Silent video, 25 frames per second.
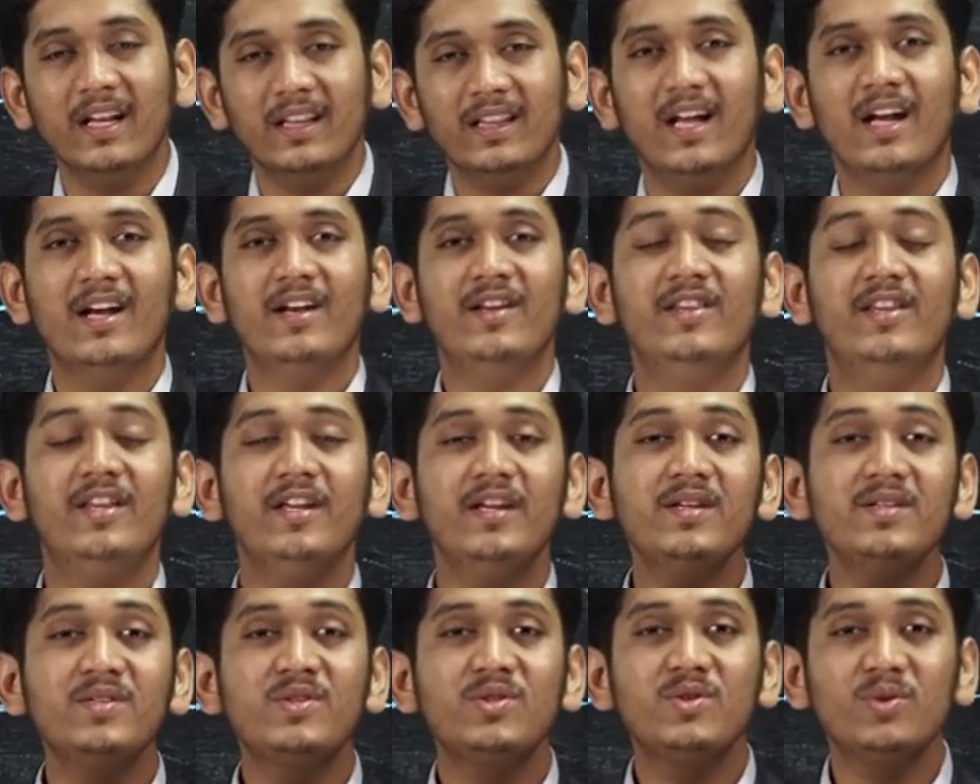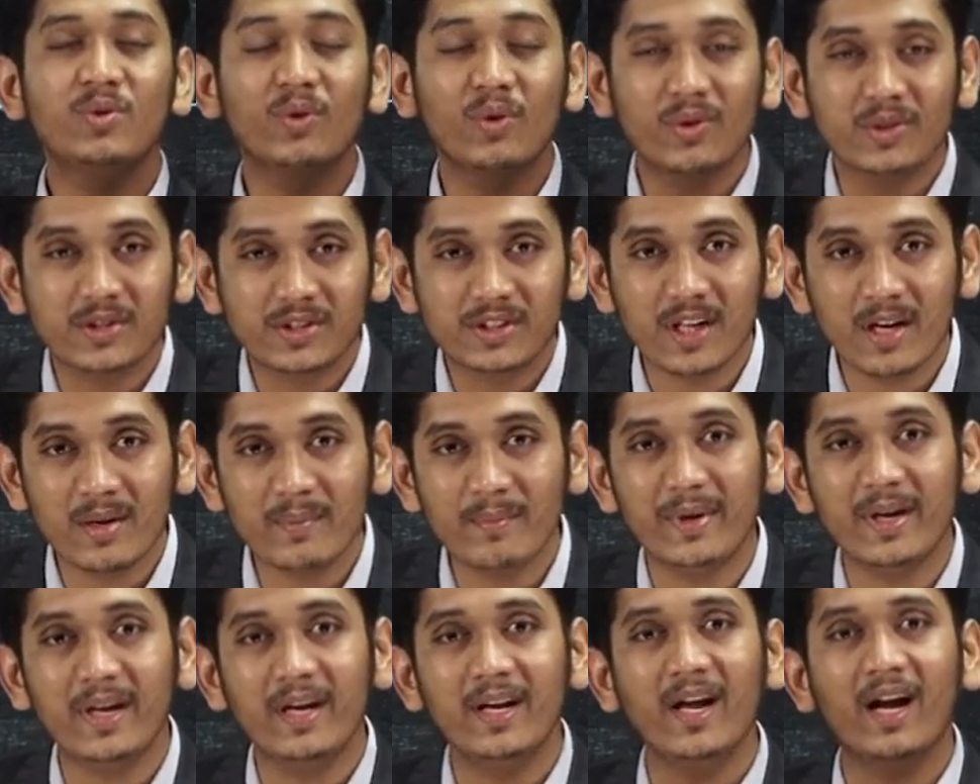that these social
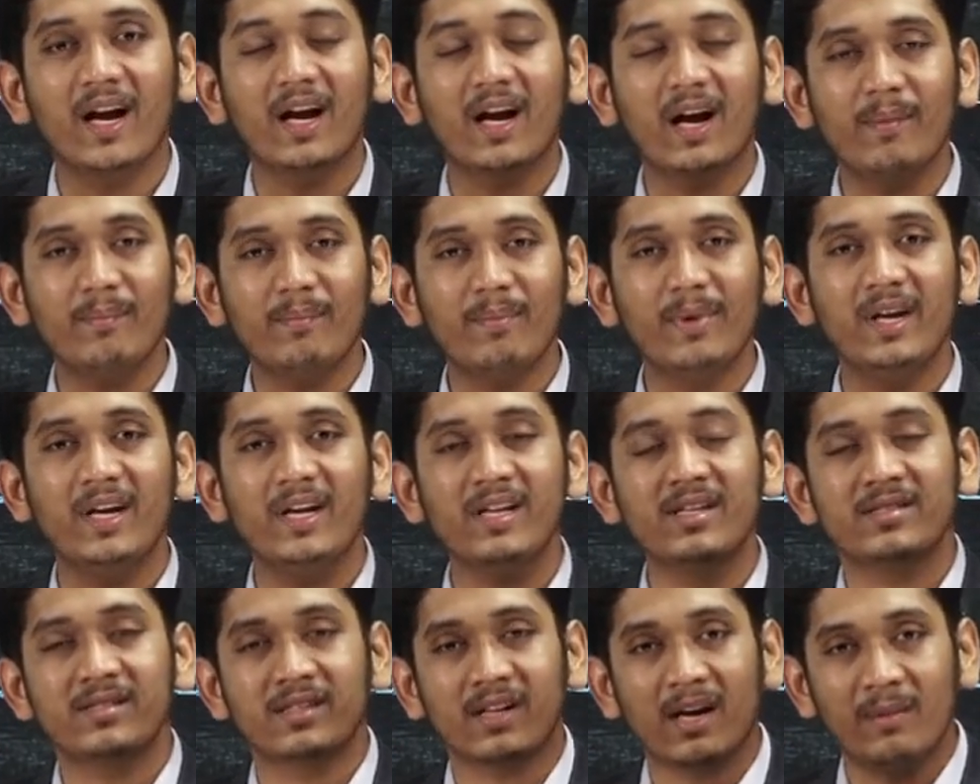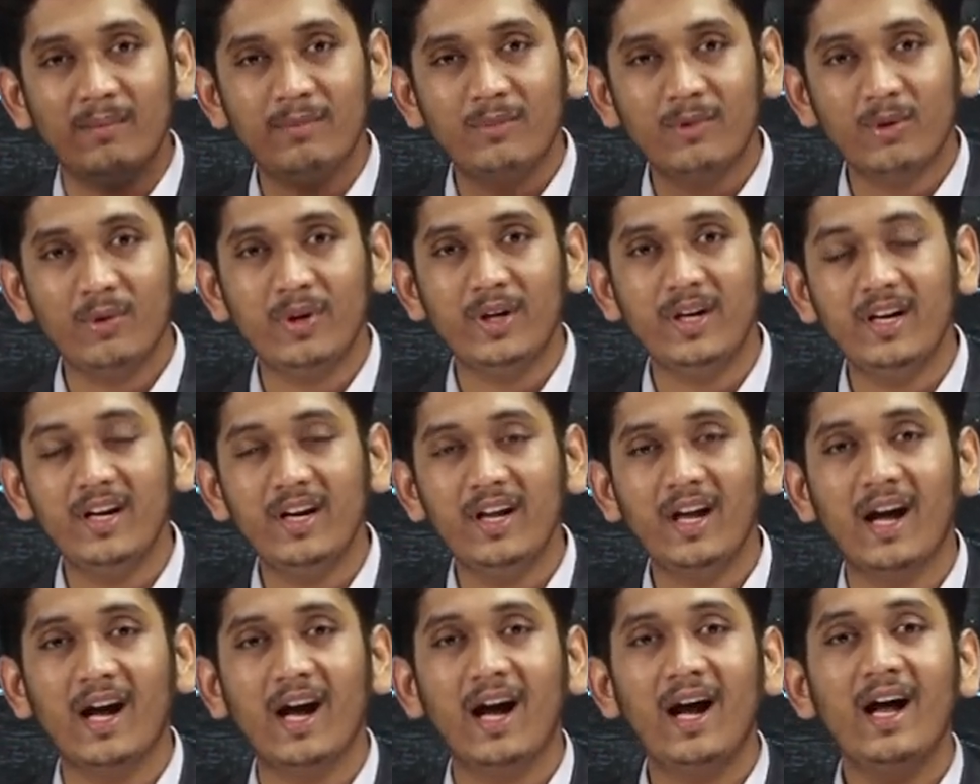media companies come to
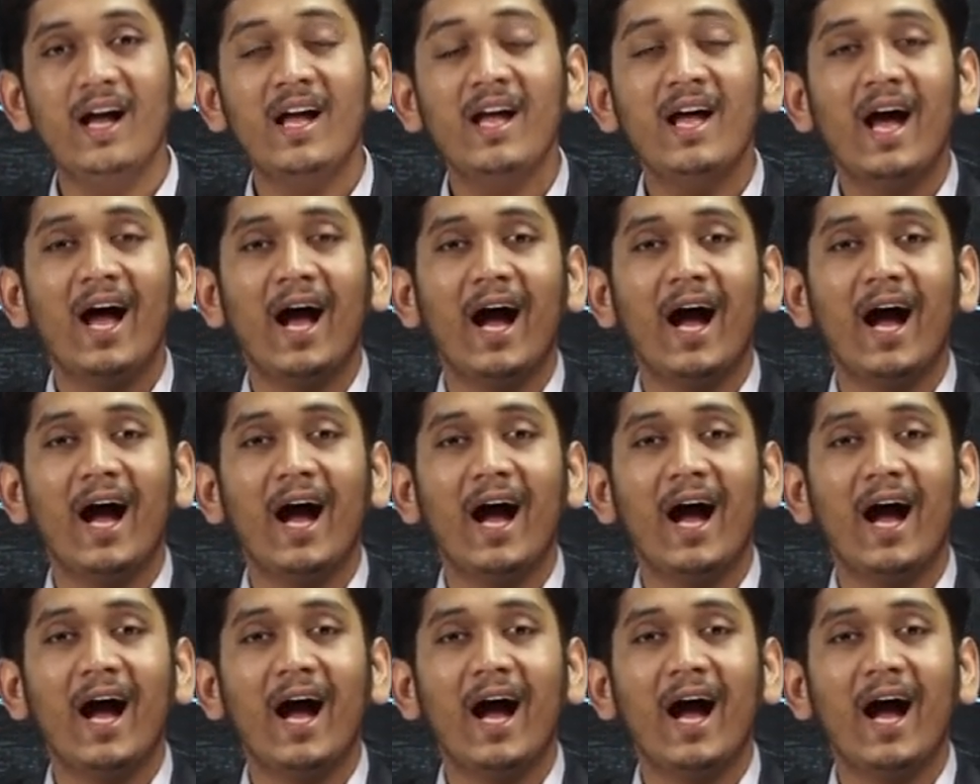India